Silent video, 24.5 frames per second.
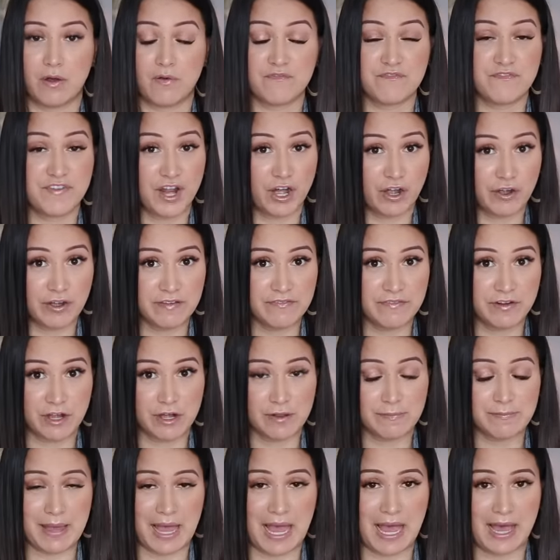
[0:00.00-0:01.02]
very,
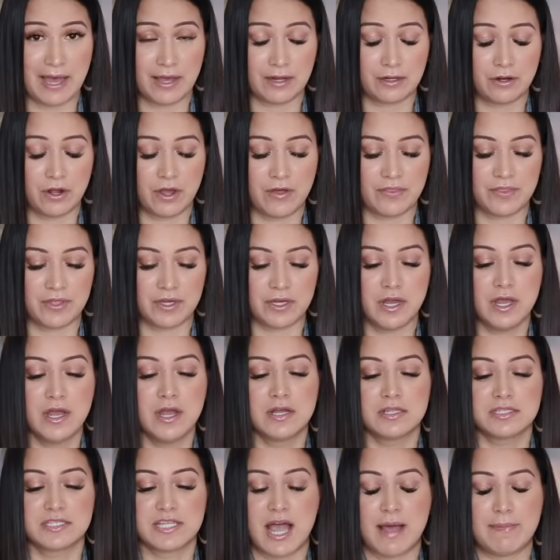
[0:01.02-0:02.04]
very bad on the
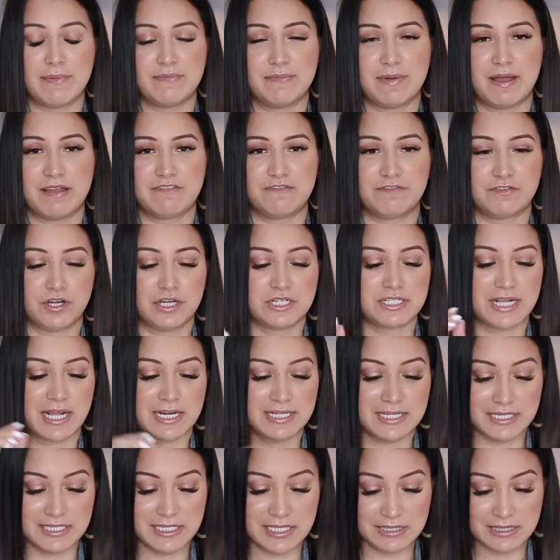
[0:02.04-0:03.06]
top of my foot. I
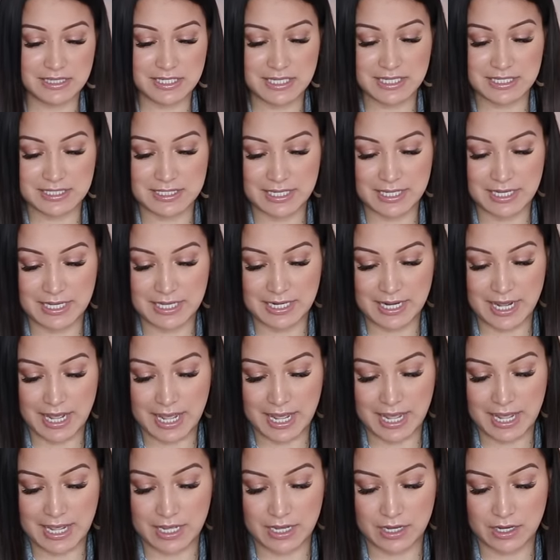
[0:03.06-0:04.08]
did get these in
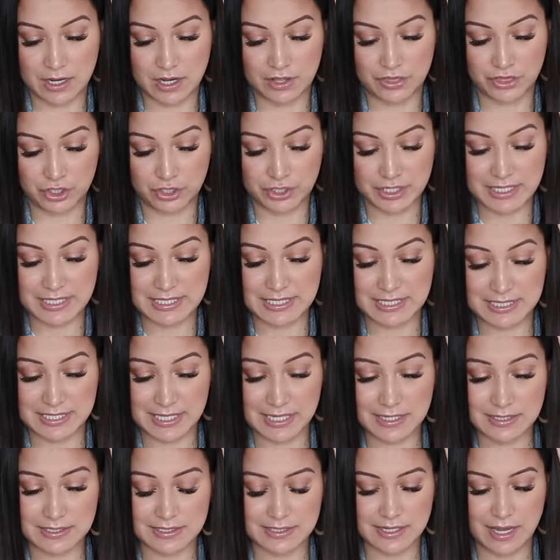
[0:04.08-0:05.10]
a
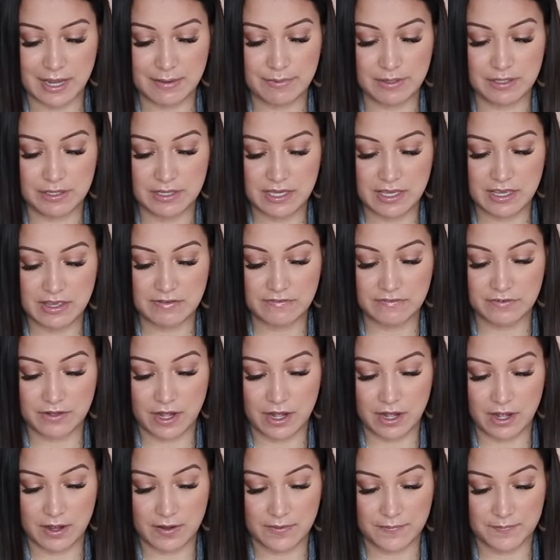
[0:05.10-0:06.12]
36, I believe.
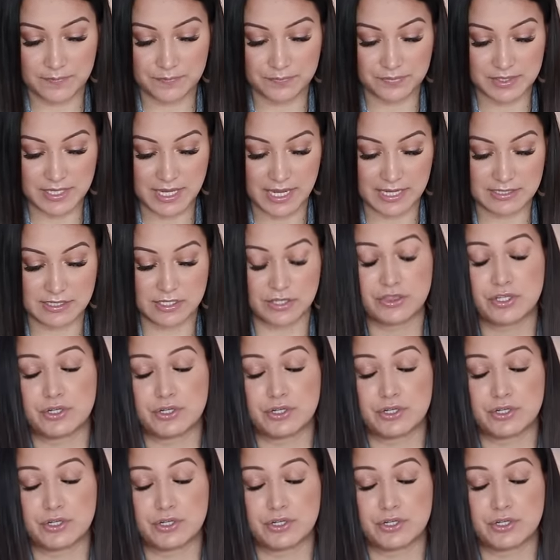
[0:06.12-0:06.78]
Yes, a